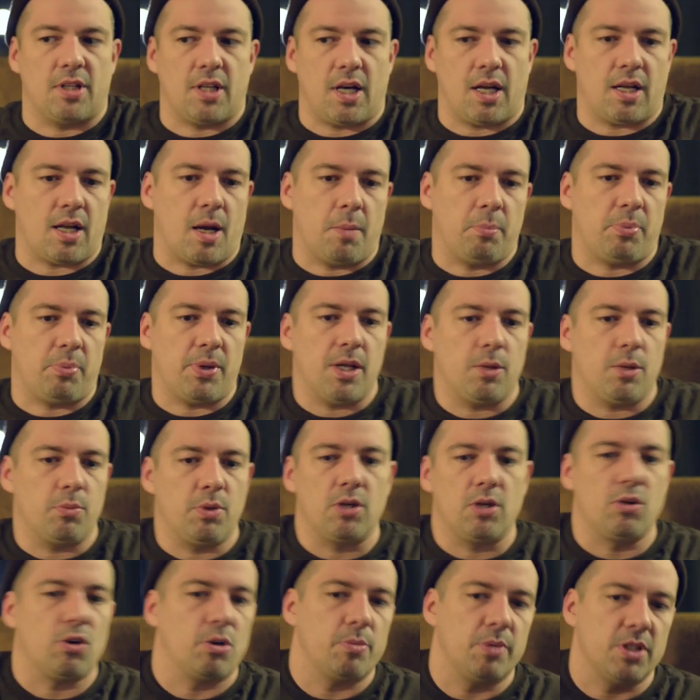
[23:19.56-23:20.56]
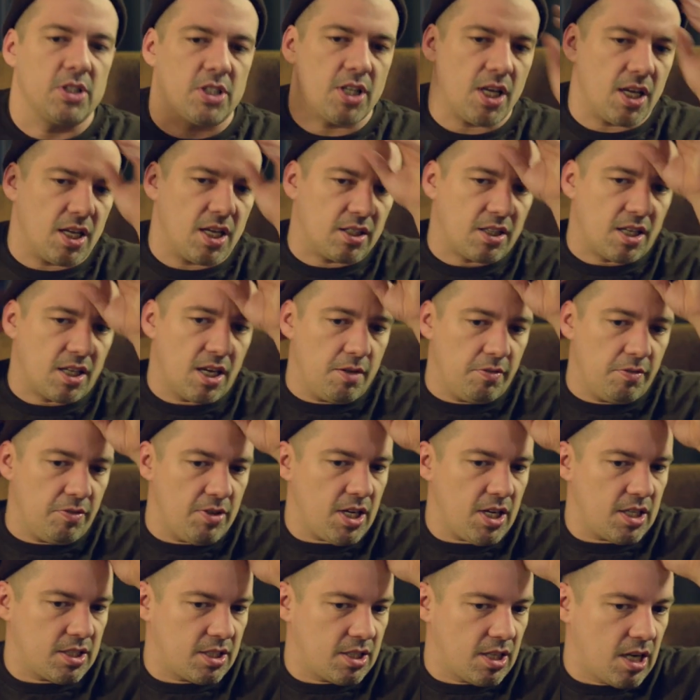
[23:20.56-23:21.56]
that, I'm playing with Norman J at
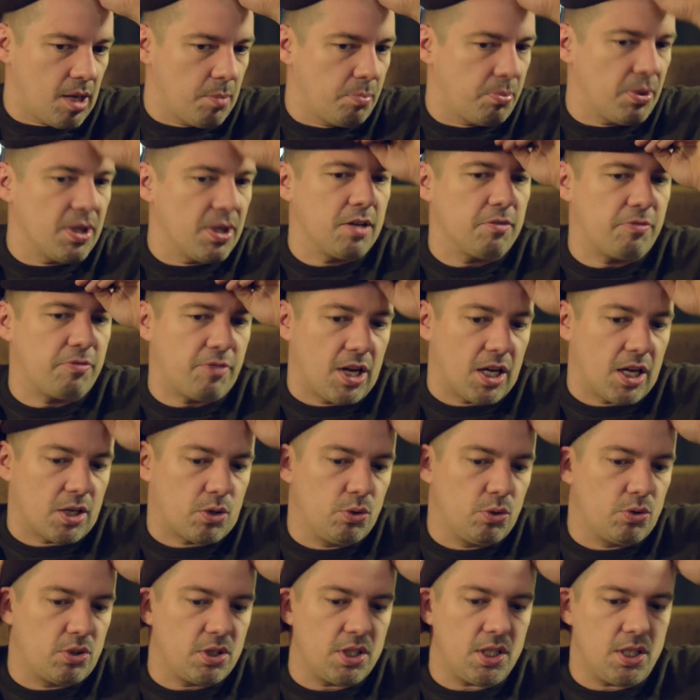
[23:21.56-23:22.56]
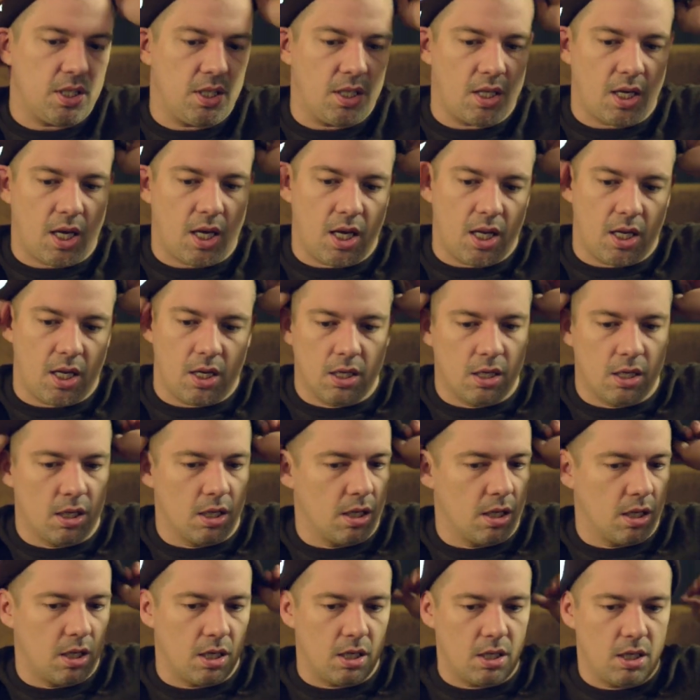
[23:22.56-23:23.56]
KVS, and I'm playing Fela Kuti
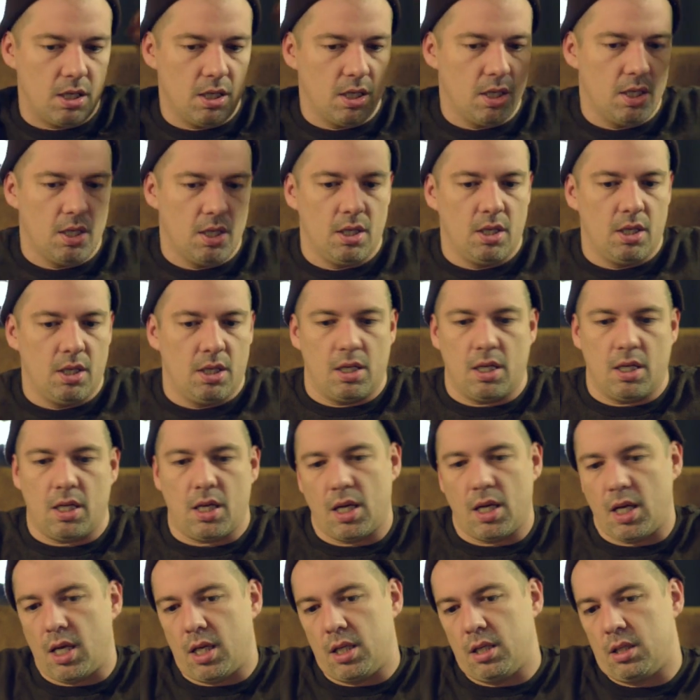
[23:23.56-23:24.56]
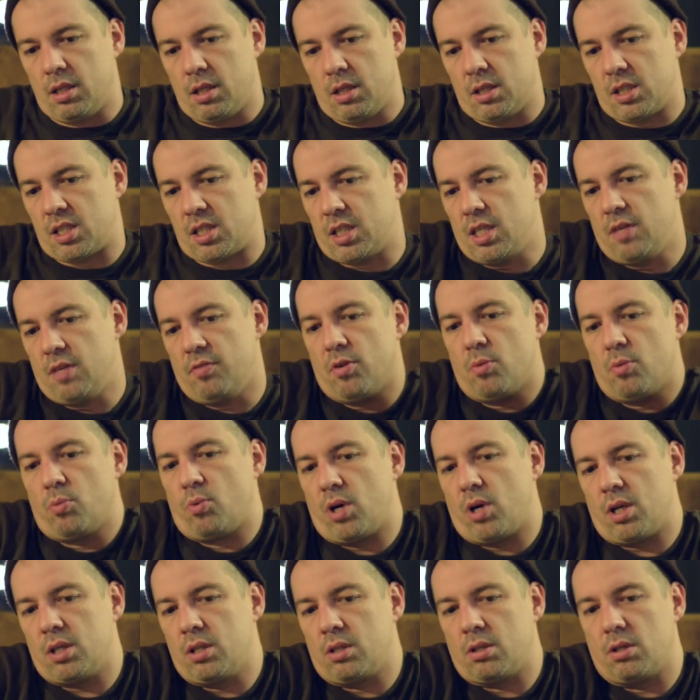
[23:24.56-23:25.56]
and Stevie
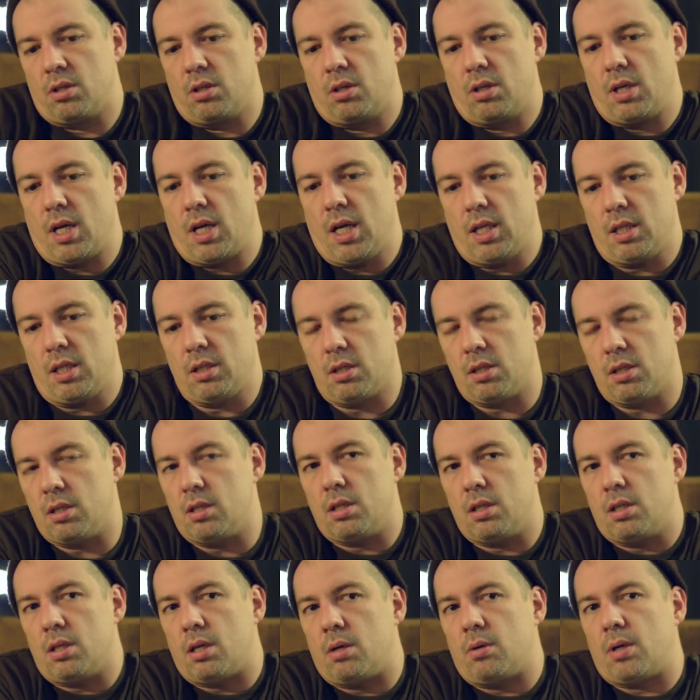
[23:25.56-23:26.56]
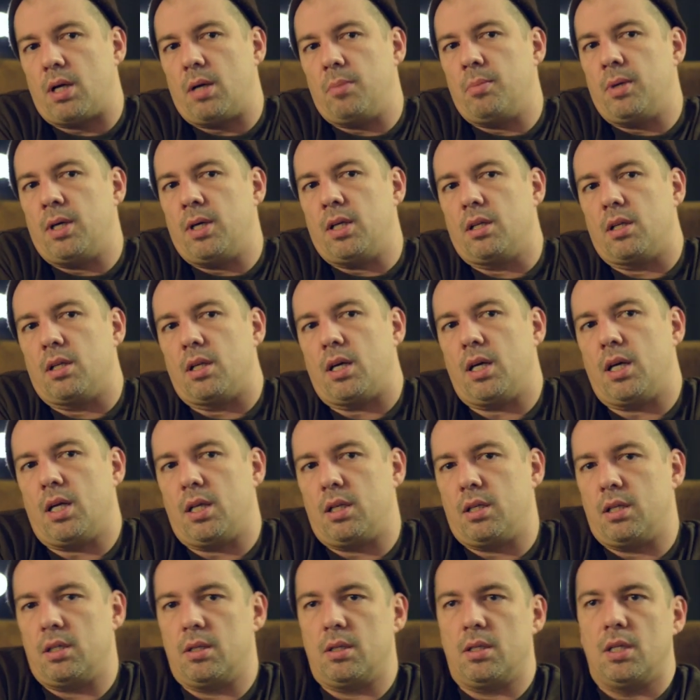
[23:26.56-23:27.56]
Wonder, and you know what I mean.
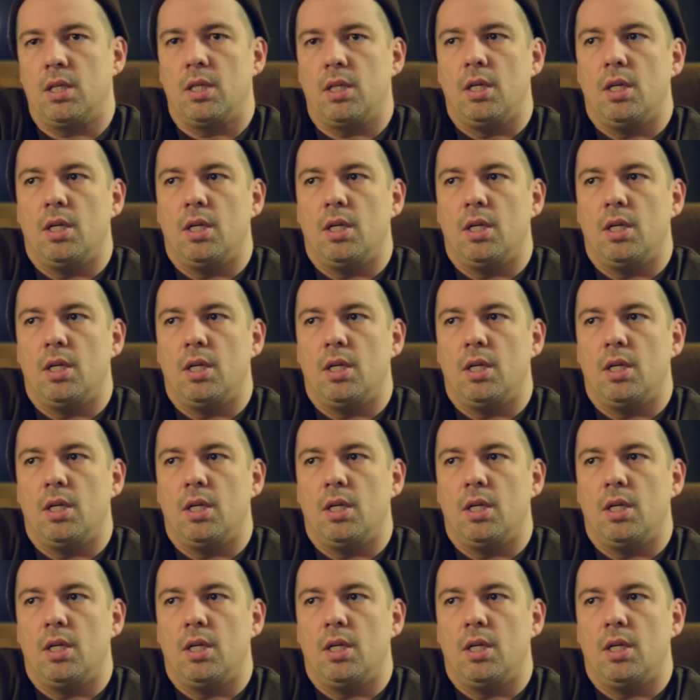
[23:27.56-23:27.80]
And